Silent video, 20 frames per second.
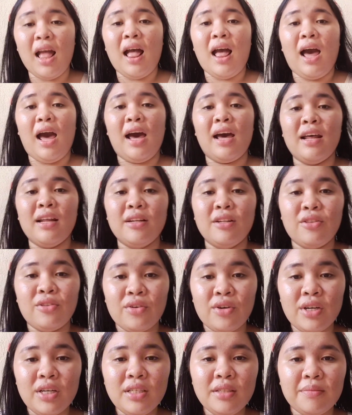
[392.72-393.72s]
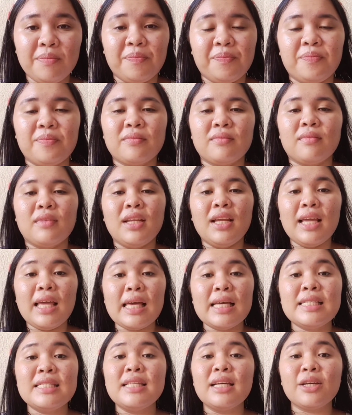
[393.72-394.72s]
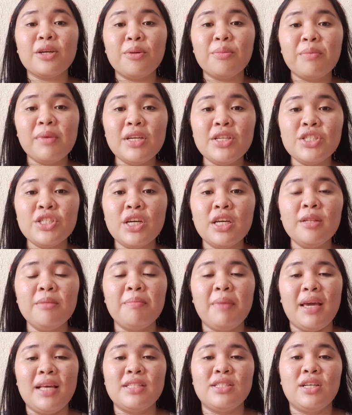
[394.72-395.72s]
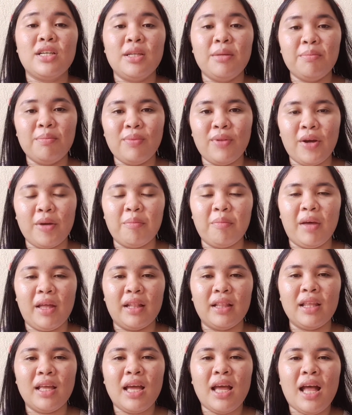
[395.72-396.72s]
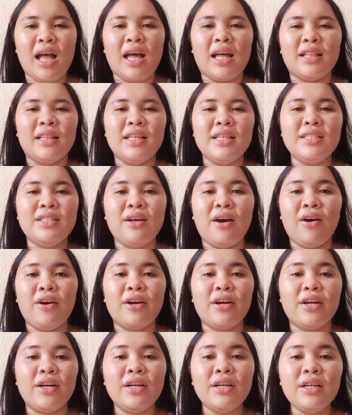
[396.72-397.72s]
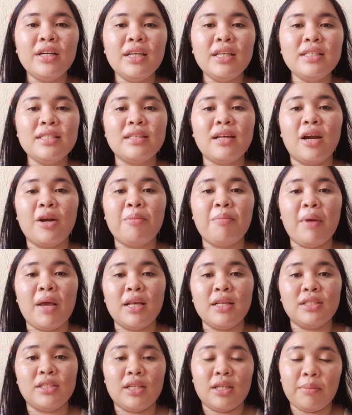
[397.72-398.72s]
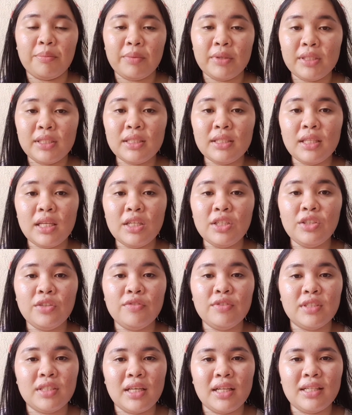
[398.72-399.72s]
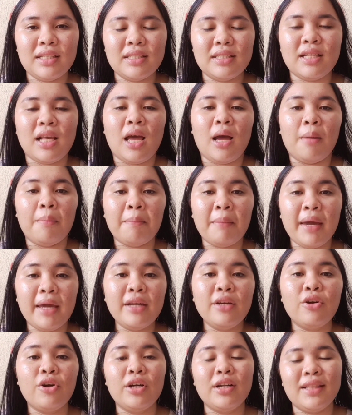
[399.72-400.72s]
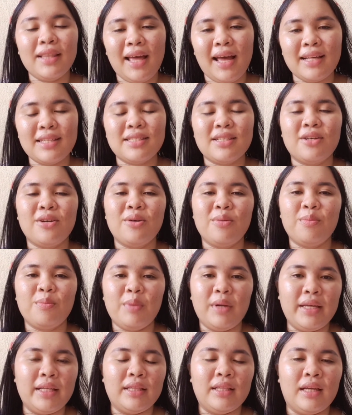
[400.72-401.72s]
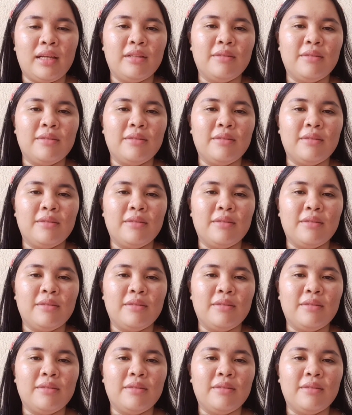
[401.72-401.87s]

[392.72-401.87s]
And third is the commission based on employment. These are earnings are based on a percentage of sales made or tasks completed.